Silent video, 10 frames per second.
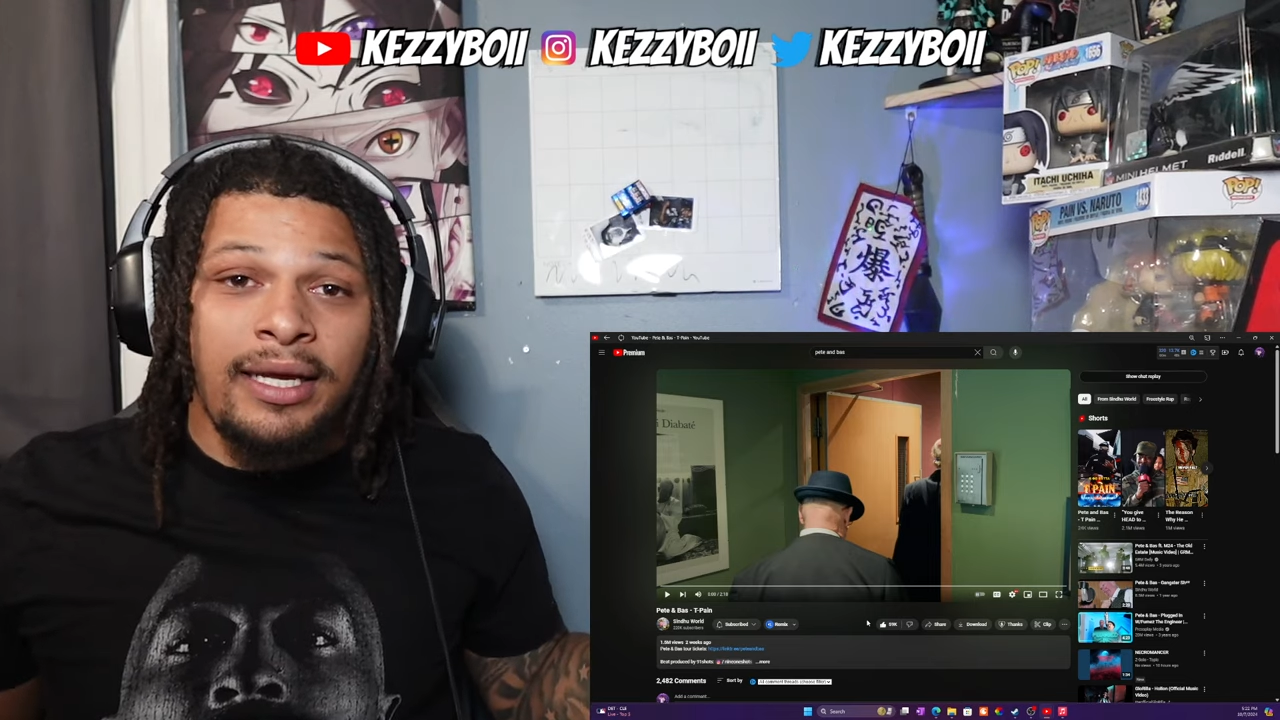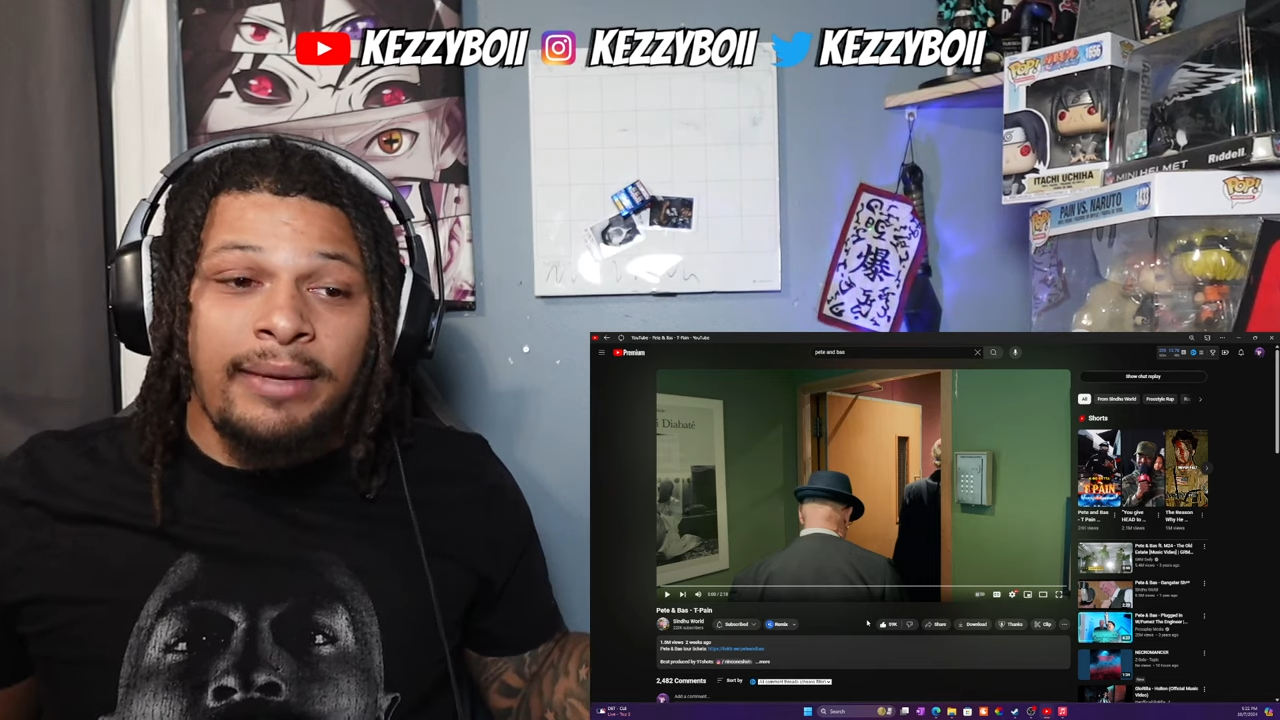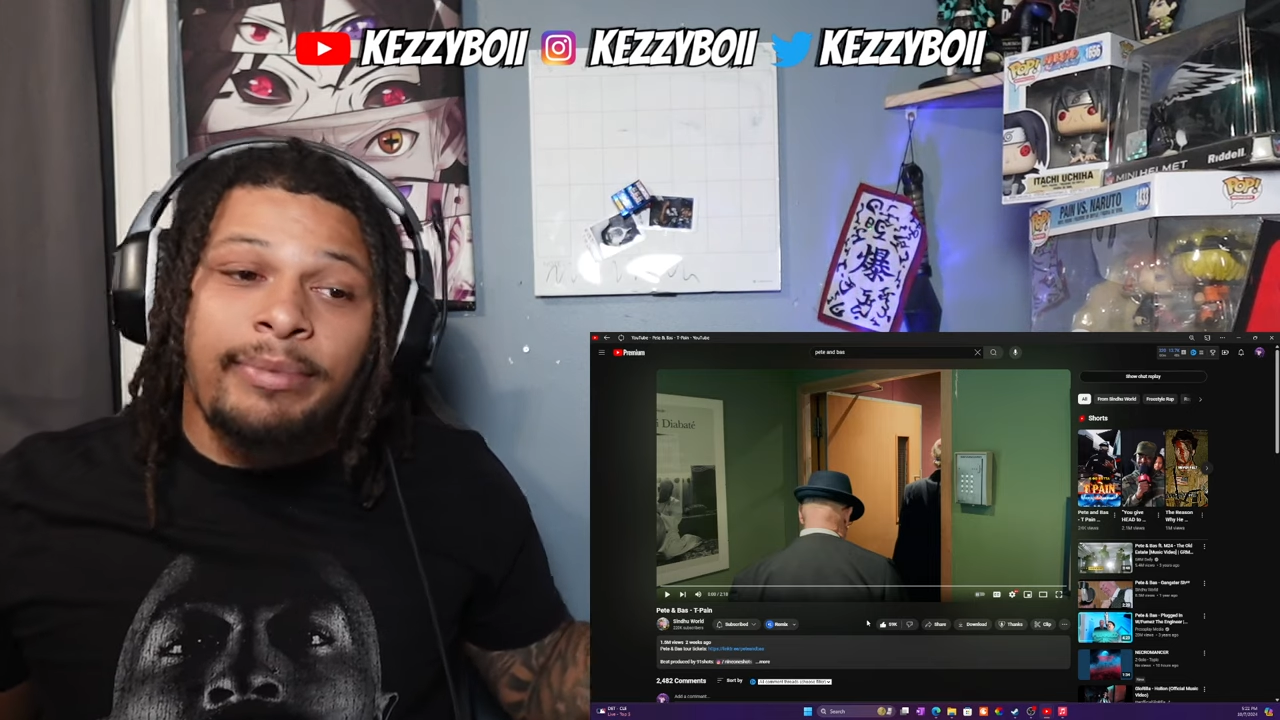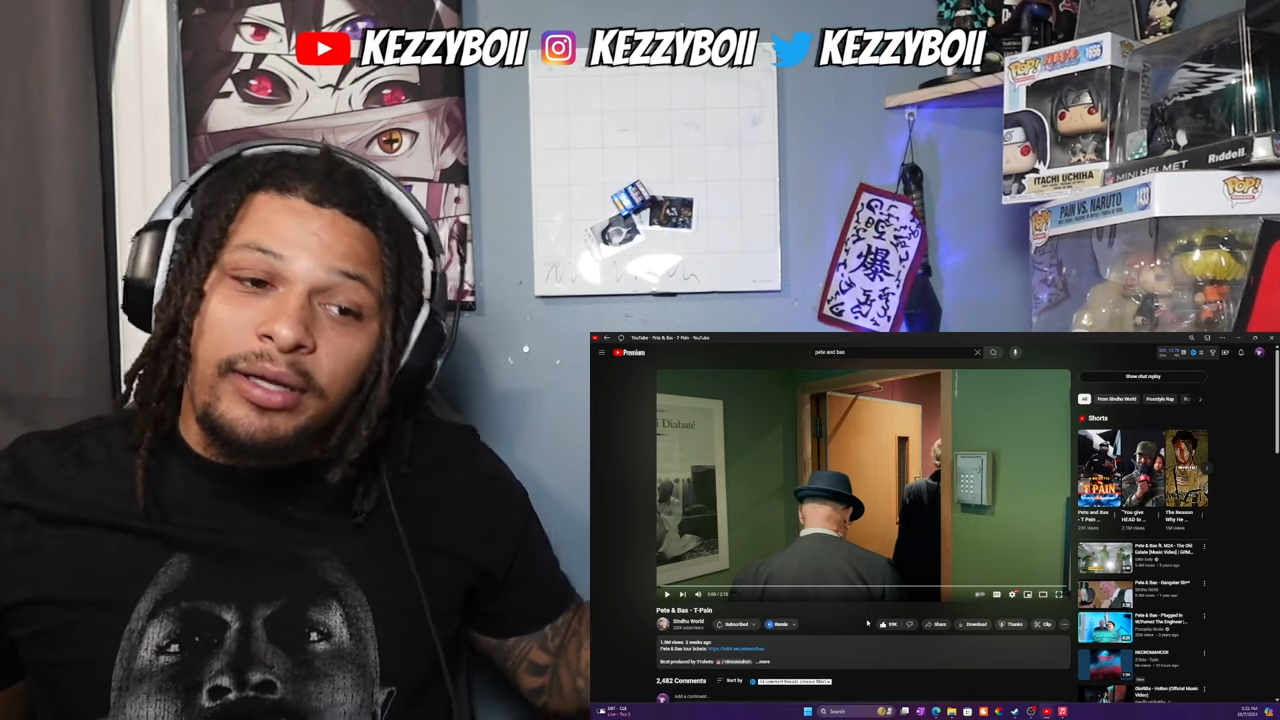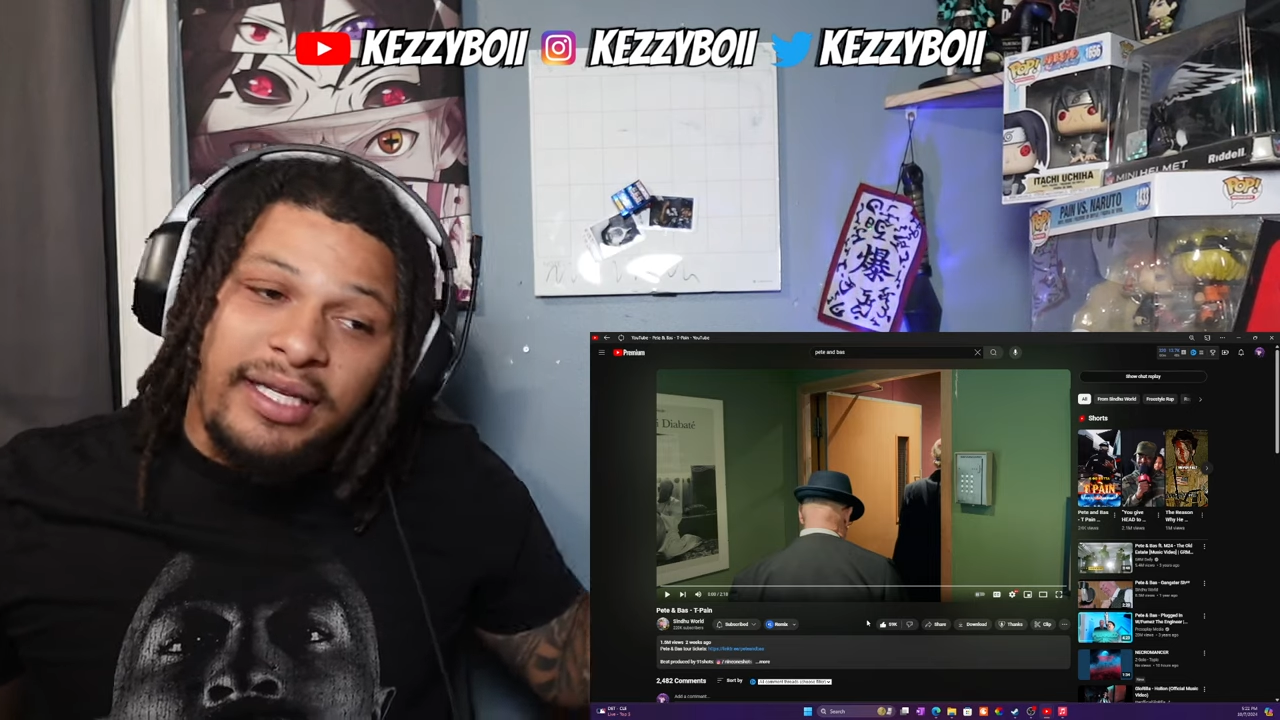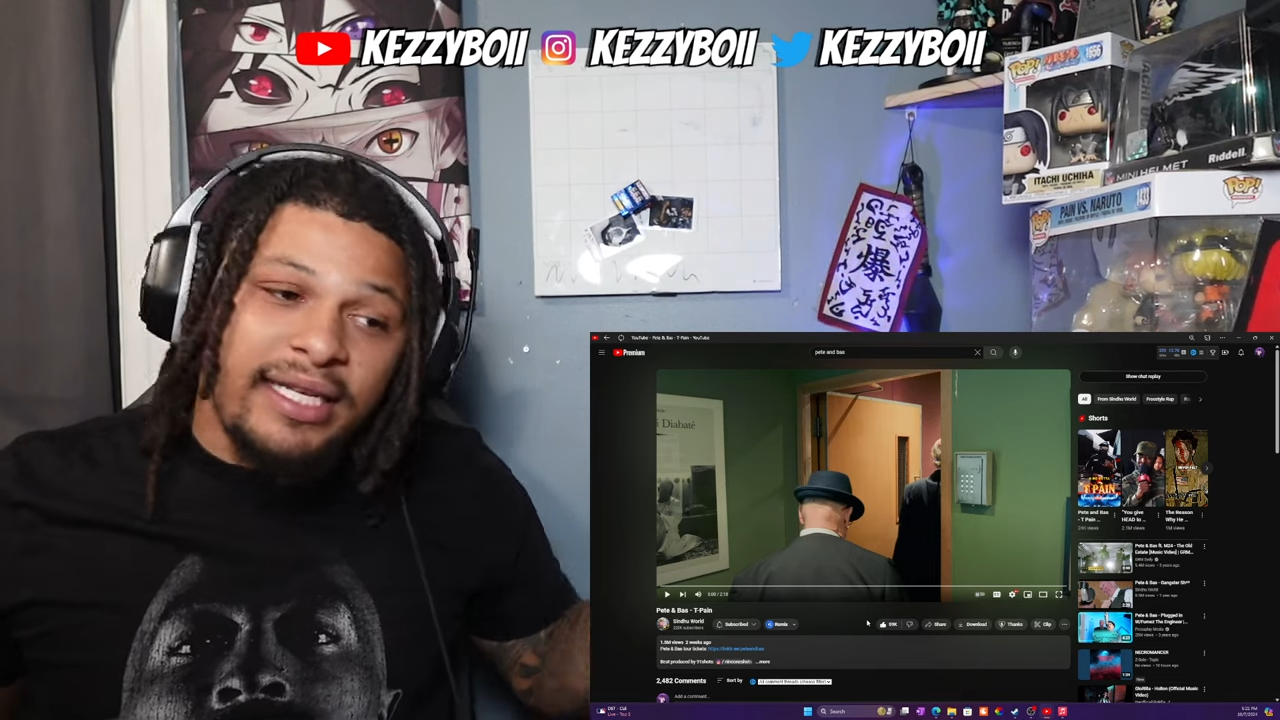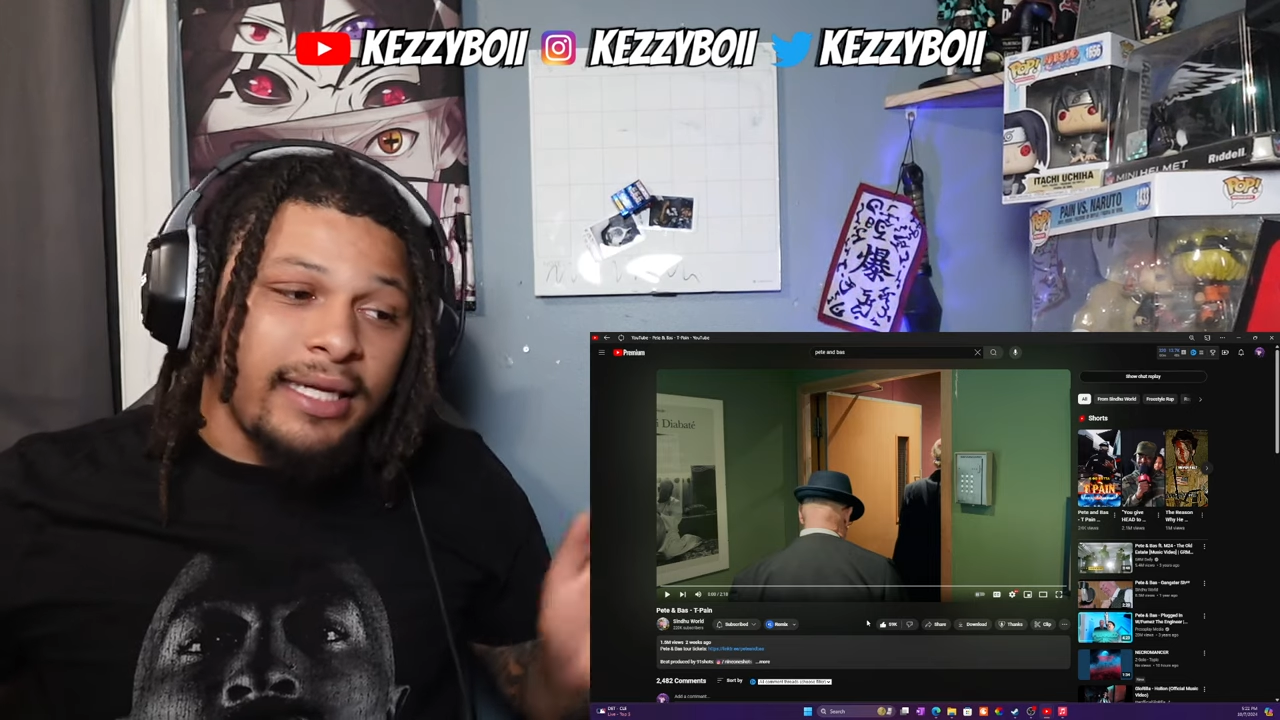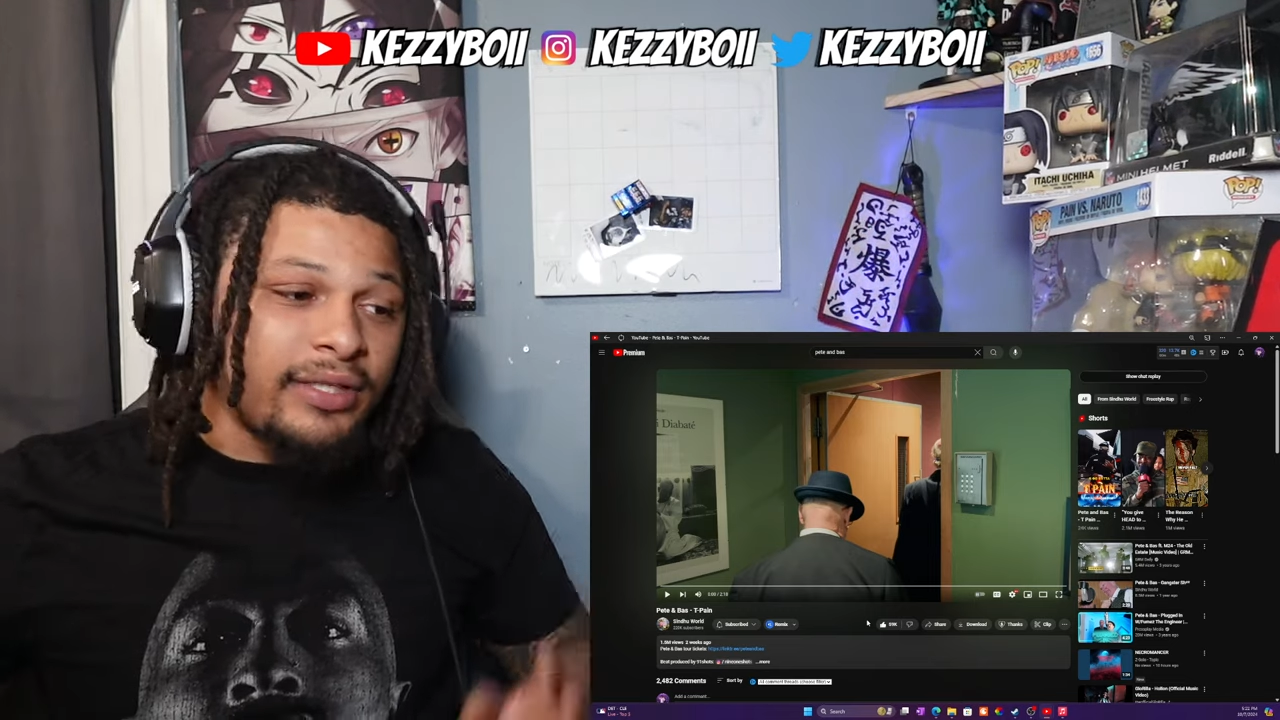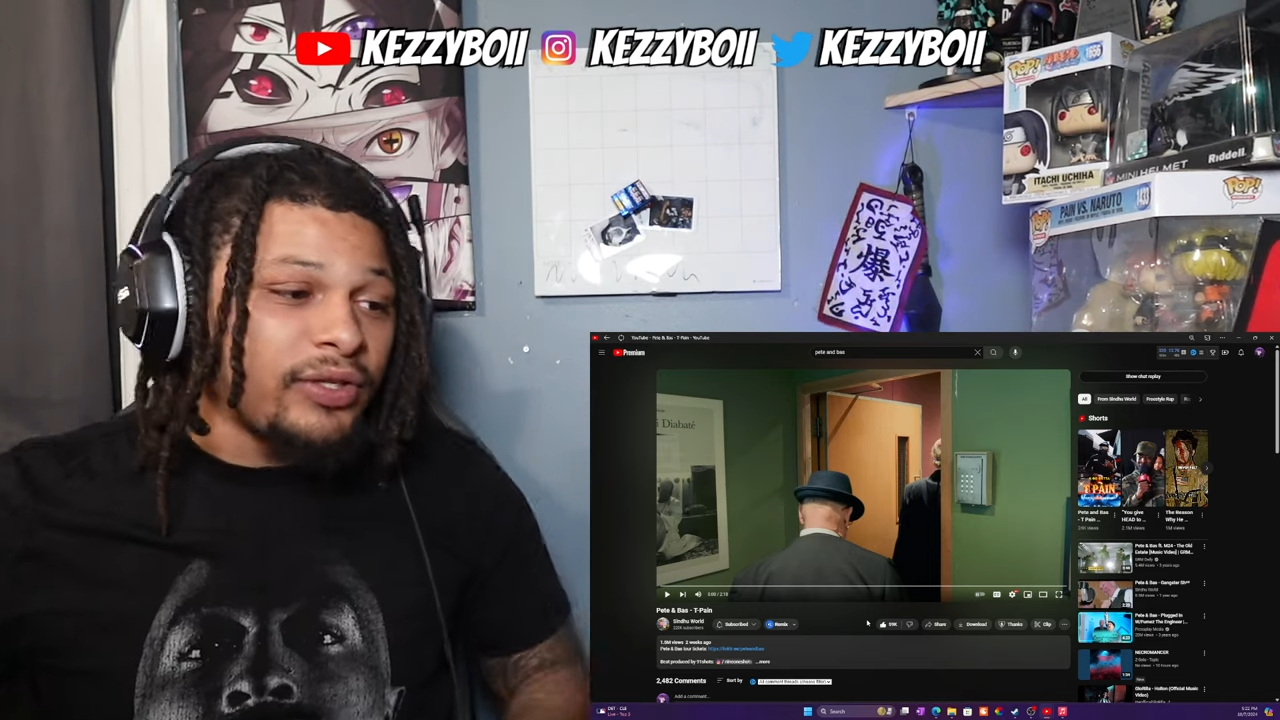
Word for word: But let's get into